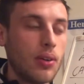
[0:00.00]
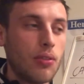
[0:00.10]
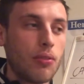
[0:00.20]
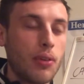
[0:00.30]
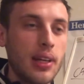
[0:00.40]

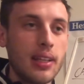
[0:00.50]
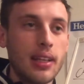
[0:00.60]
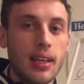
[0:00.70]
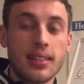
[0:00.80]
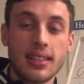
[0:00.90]

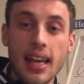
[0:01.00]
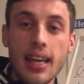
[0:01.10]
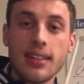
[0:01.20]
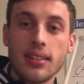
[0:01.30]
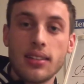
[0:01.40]
really are
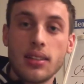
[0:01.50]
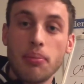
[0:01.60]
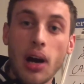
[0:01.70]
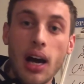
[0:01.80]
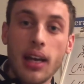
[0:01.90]
scared to
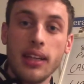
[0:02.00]
buy